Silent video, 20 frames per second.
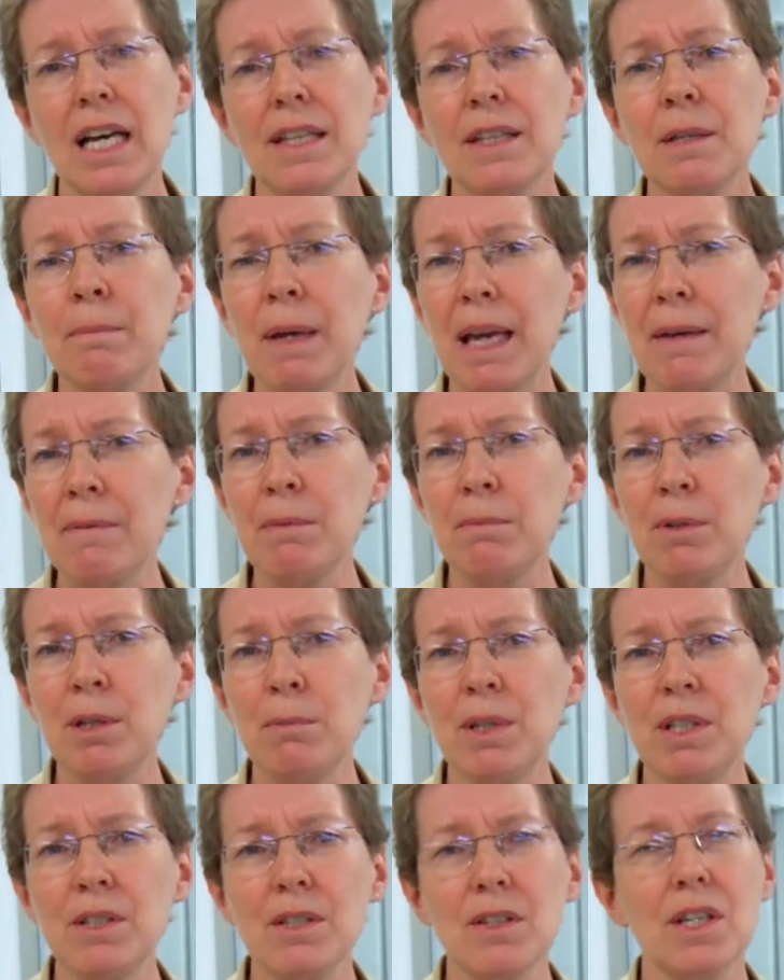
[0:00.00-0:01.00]
The baby
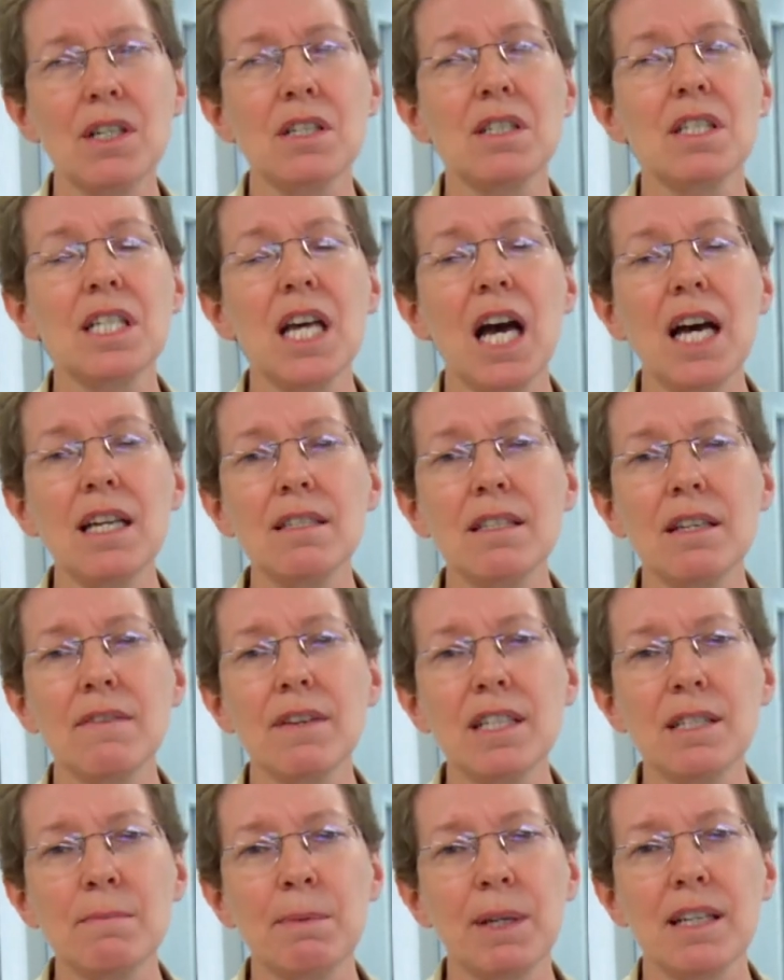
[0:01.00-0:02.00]
boomers, there's tons of
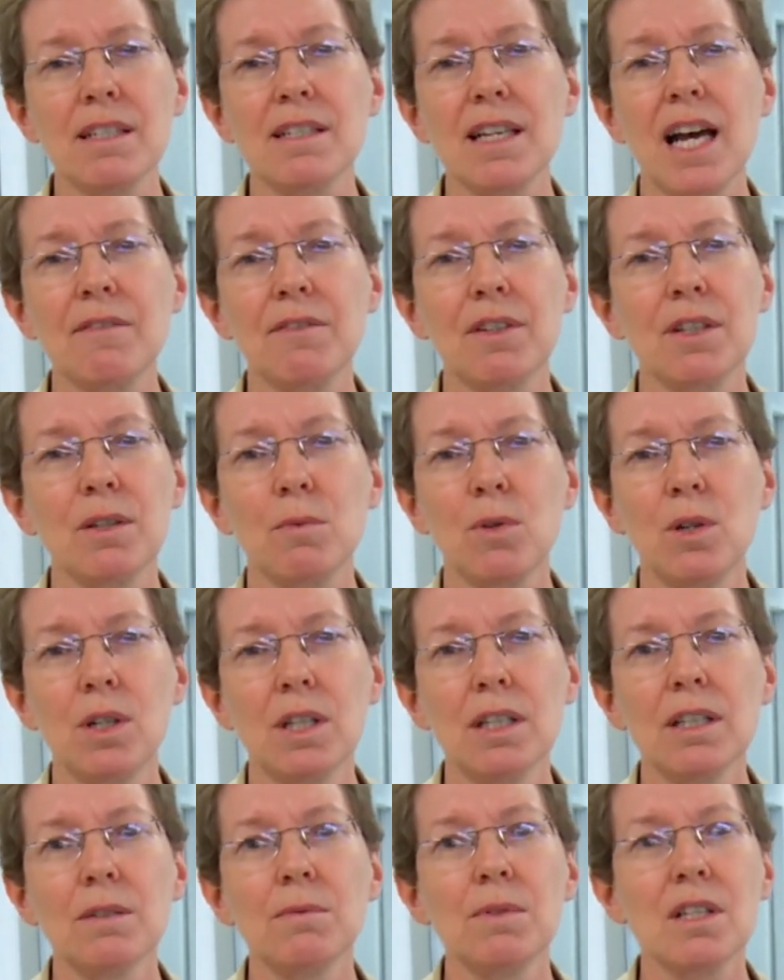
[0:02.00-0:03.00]
us, because after the
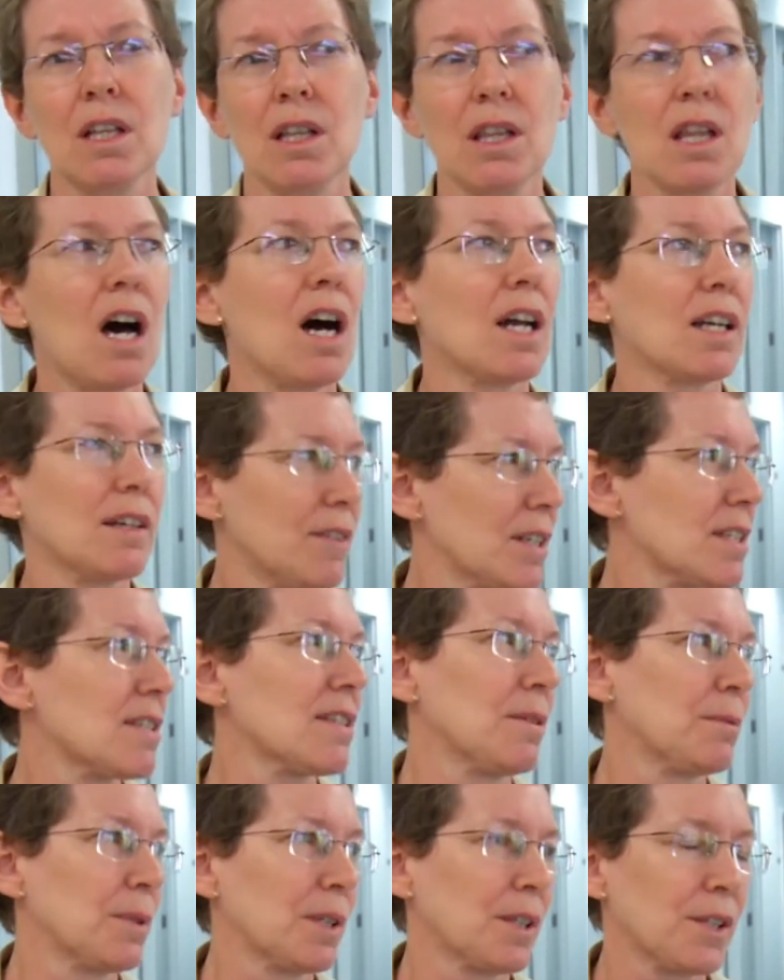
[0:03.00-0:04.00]
war there was a lot of us
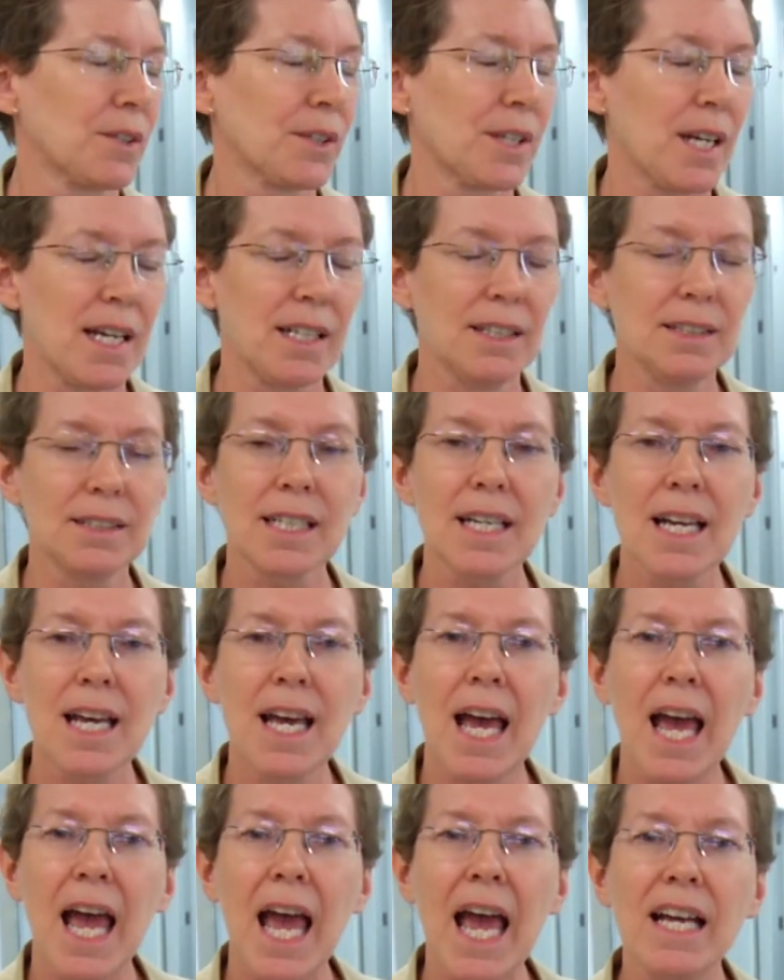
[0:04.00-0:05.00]
that were created,
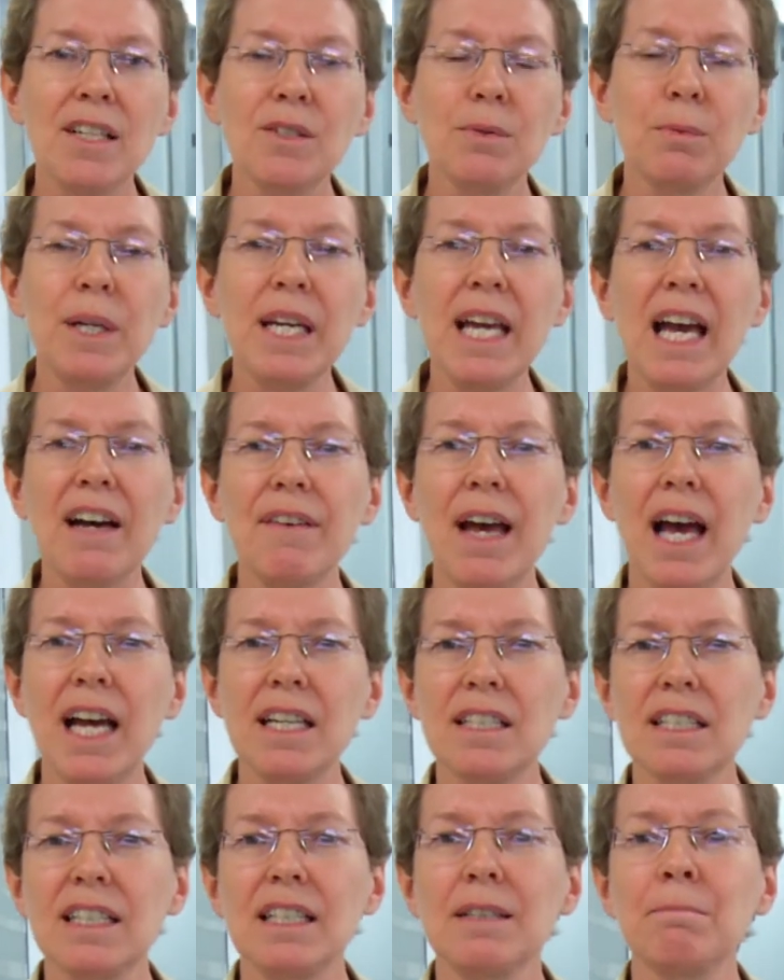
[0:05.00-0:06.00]
and we have
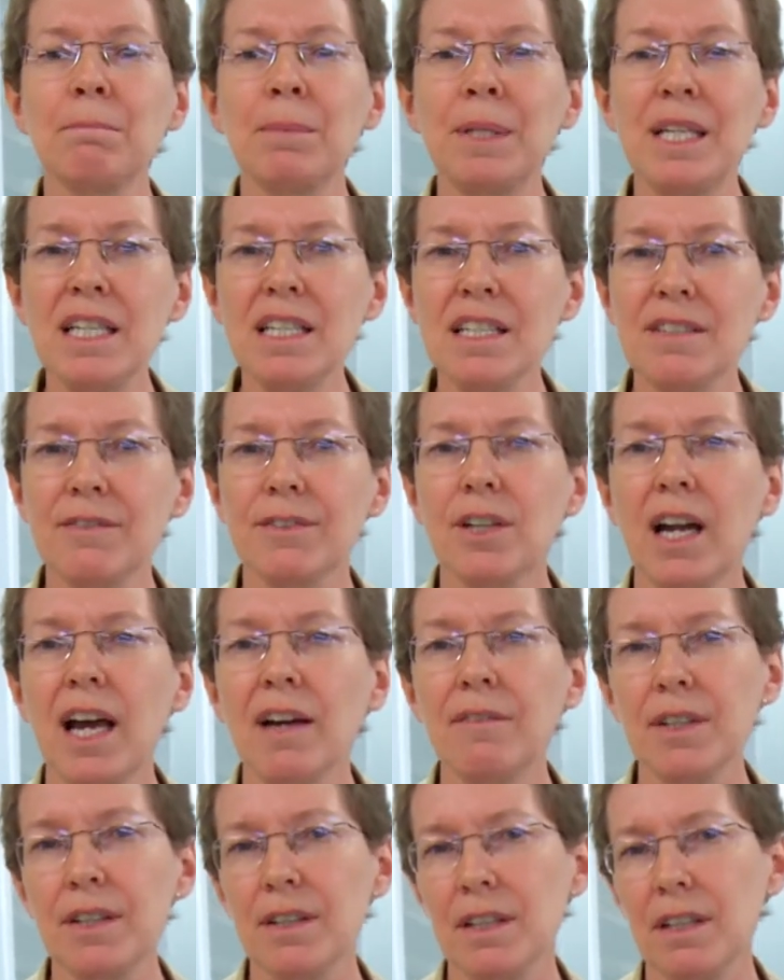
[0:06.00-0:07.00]
had to compete for
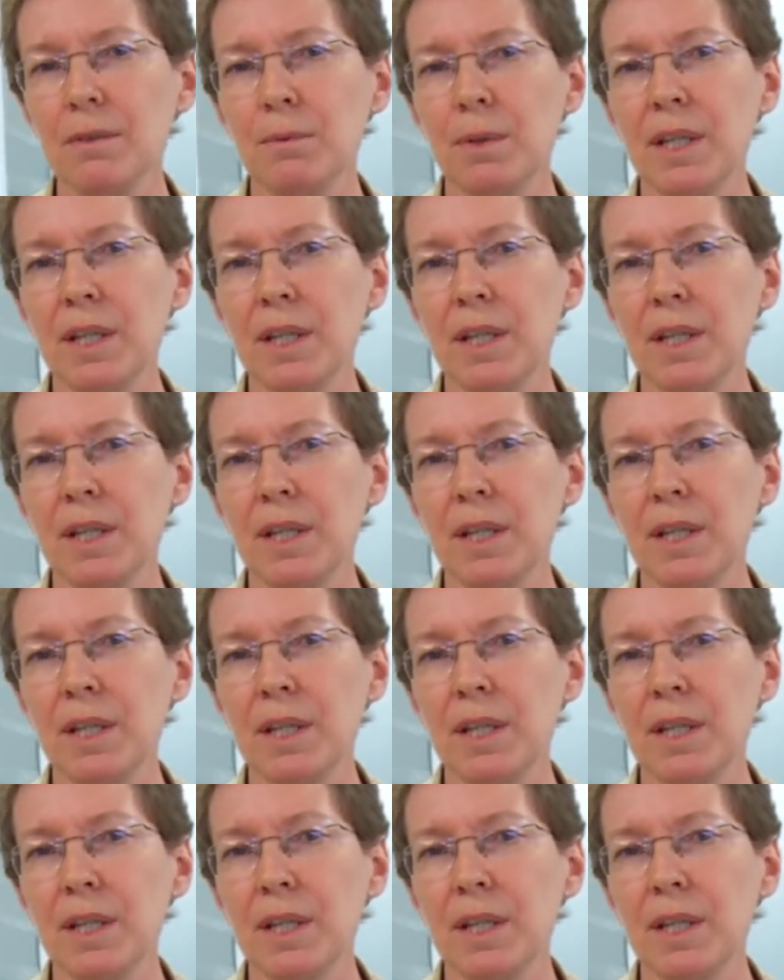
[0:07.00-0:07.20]
everything